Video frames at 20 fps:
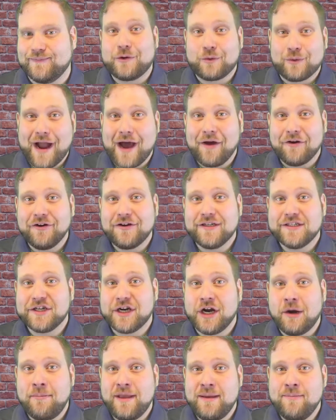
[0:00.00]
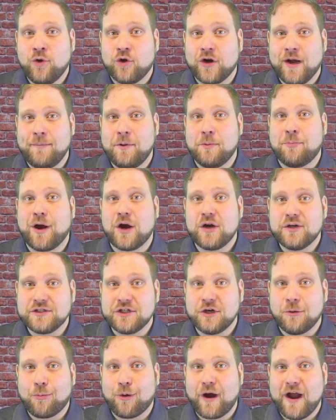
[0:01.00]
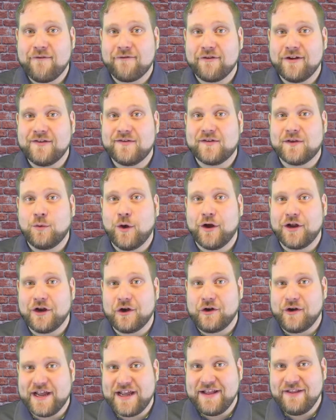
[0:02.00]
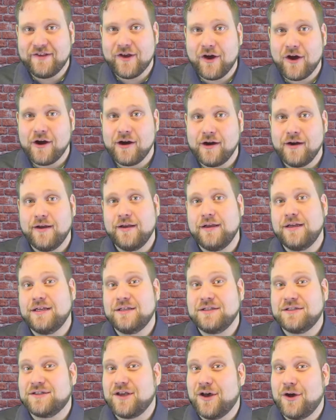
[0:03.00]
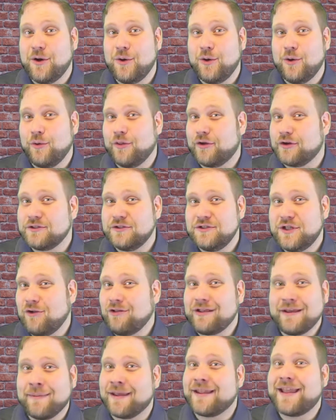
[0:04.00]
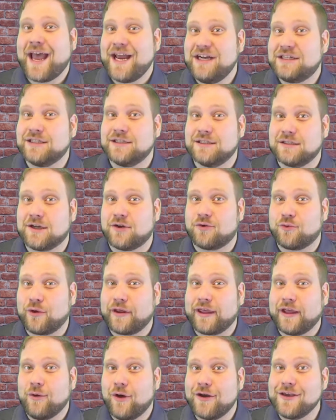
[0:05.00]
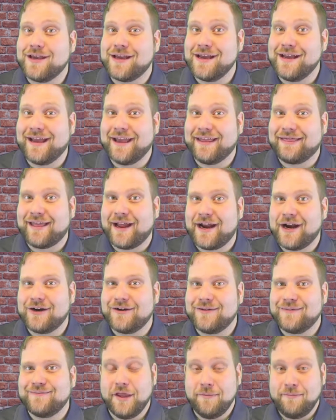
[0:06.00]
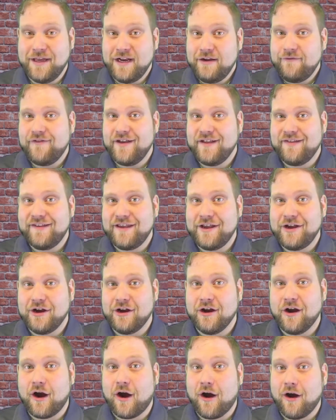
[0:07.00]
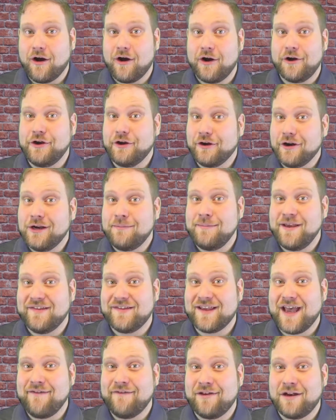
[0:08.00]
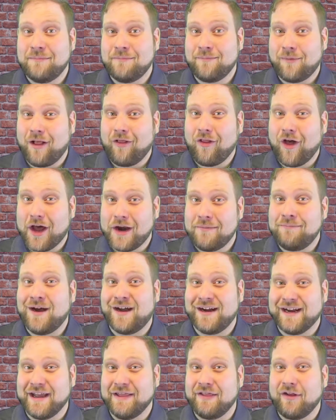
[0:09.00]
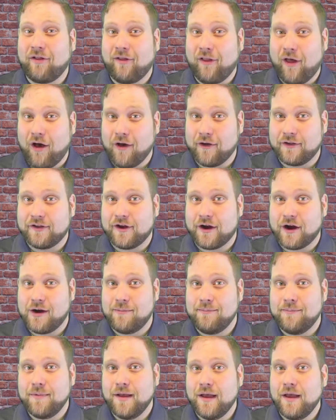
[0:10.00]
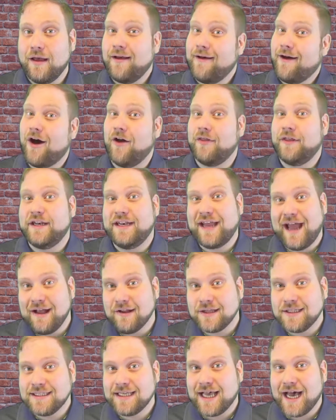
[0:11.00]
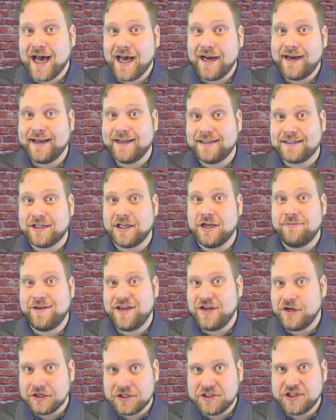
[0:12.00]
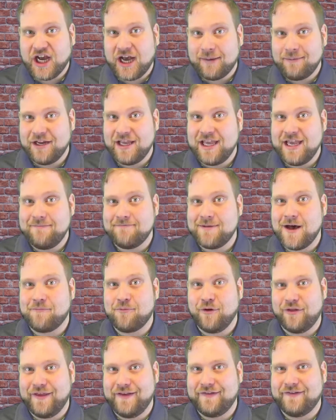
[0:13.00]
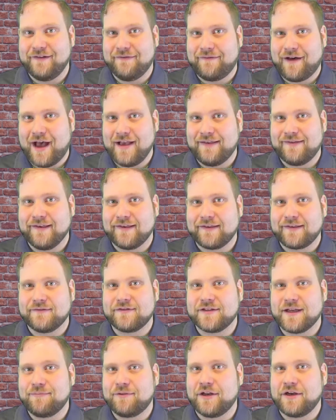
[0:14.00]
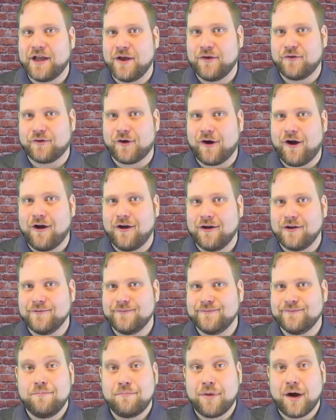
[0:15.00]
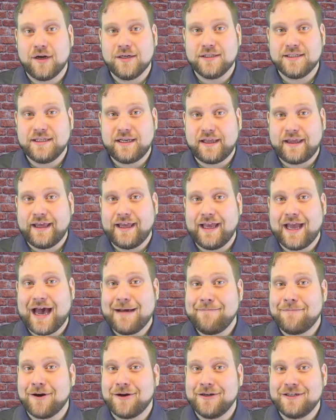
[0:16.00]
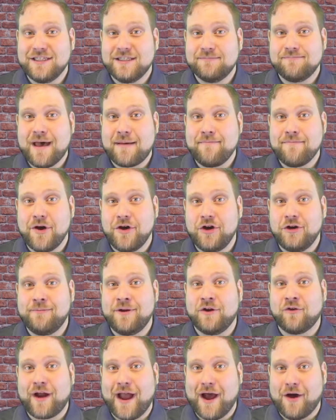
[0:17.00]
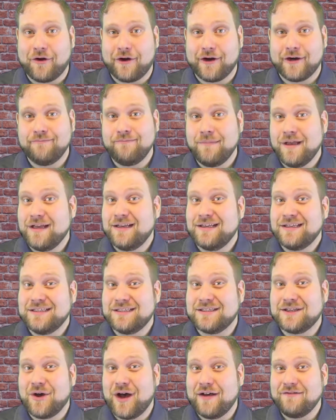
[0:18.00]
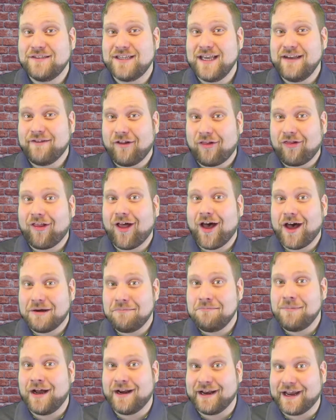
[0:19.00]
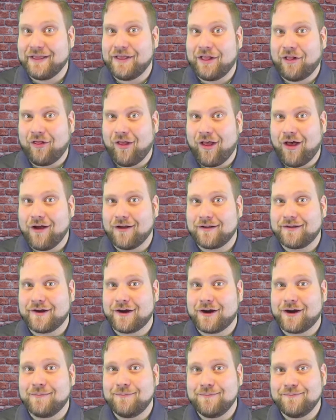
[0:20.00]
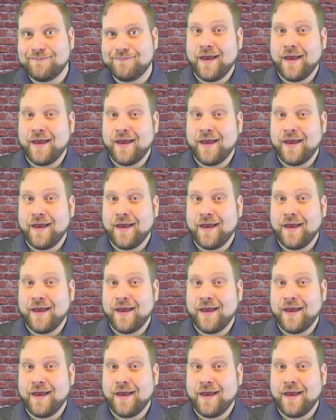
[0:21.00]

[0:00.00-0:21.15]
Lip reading: Routers are going to be more up to personal preference and what your needs are, so there's no limitations on really what you can get there. The benefits here are you're going to be saving a lot of money in the long term. On the downside, it's going to be your job to keep up with these devices if something goes wrong. Personally, I purchased my modem and router, so I've saved a lot of money in the long term.